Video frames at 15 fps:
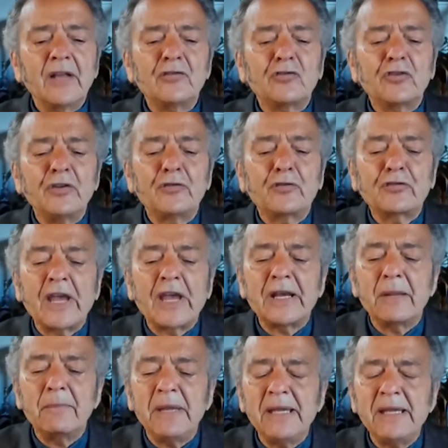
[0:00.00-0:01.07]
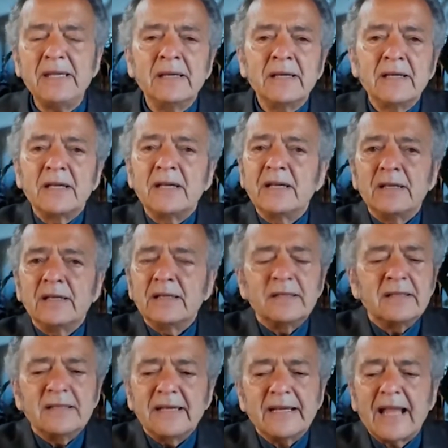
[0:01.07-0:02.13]
And she'd say to me,
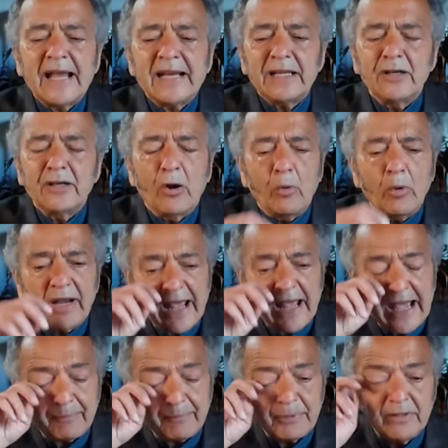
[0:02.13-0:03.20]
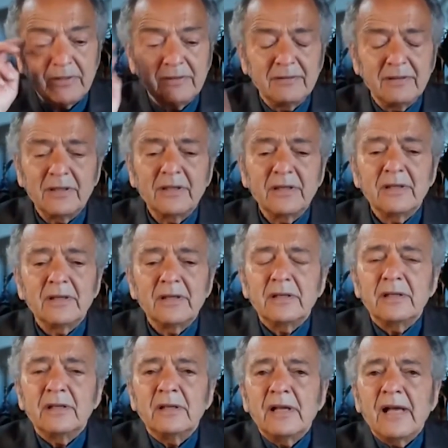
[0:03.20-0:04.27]
and I didn't know what happened,
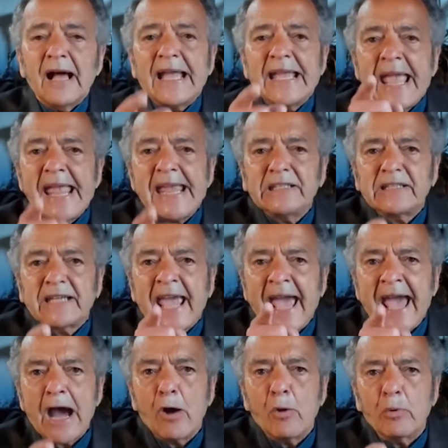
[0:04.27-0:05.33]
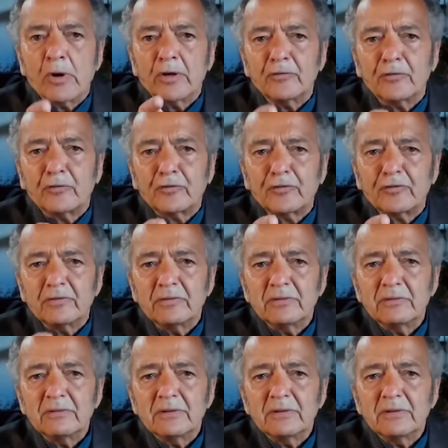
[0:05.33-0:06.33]
I hate cowards.